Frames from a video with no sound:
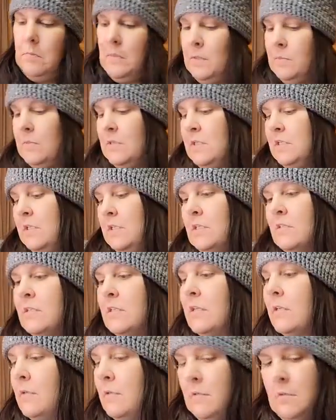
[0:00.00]
Maybe it's
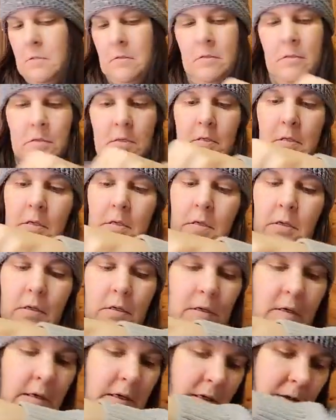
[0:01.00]
easy.
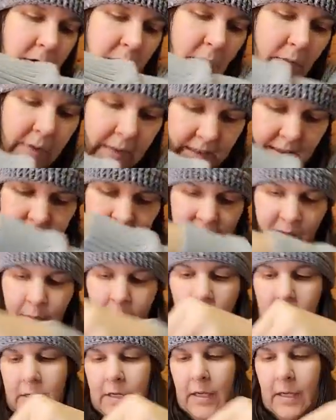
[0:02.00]
I don't know anything
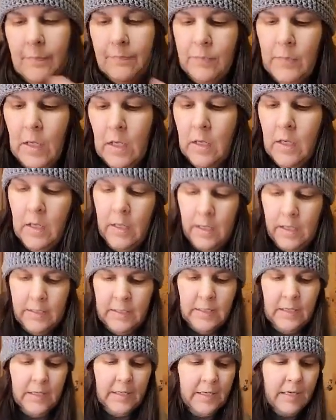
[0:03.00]
about knit. And
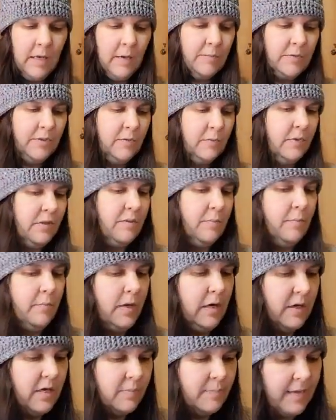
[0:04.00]
then it comes with
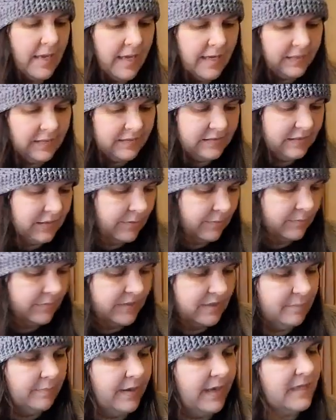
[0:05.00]
Mary
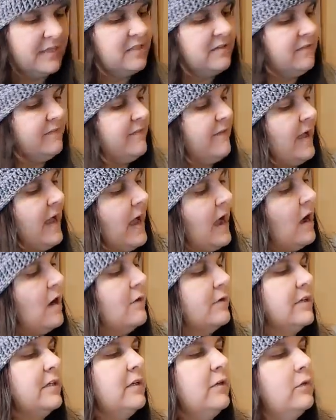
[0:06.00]
Maxim's Best
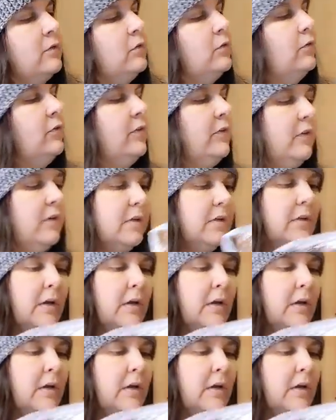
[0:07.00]
Value. So you